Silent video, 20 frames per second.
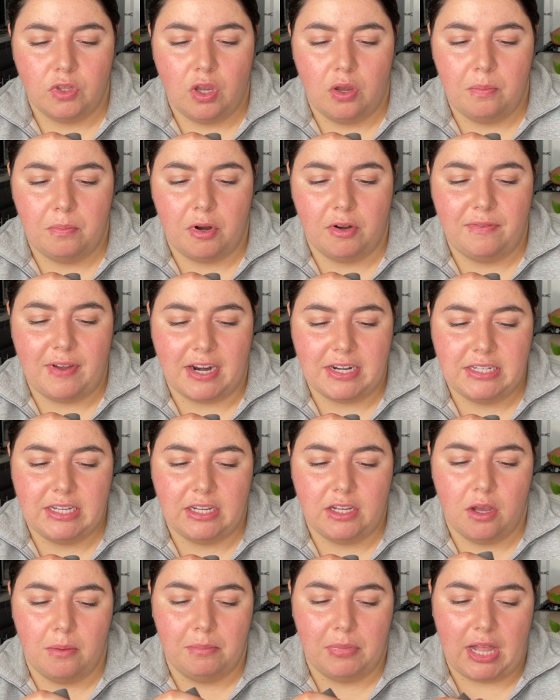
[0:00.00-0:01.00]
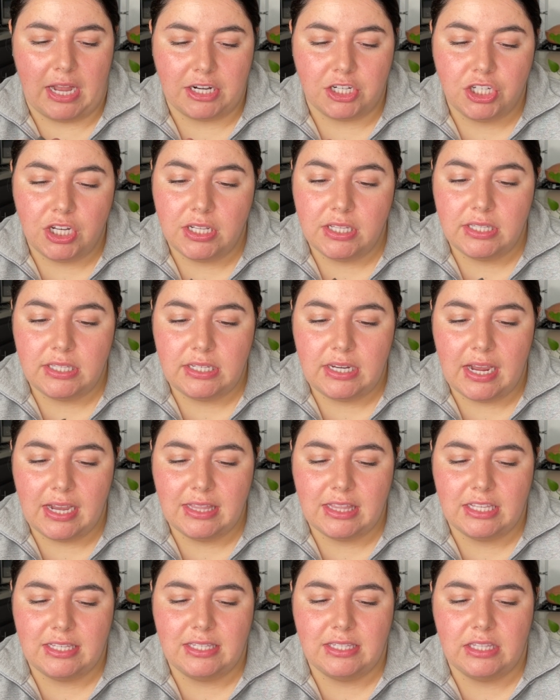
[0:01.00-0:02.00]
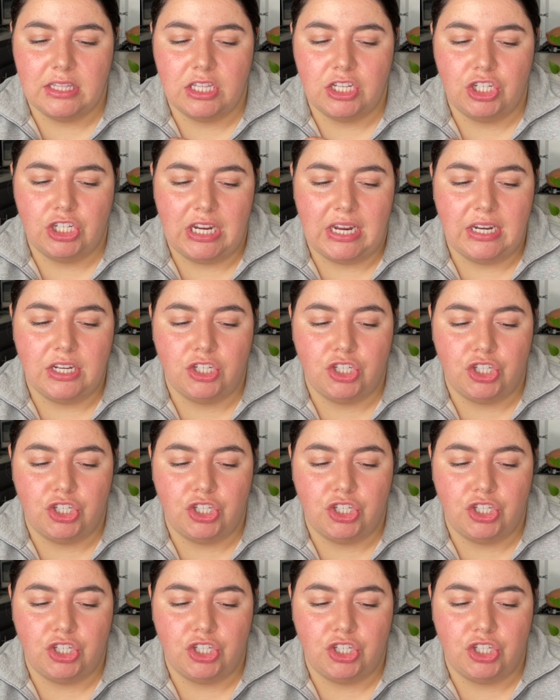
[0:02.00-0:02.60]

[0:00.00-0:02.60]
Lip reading: Perfecting Complexion stick. This is in the shade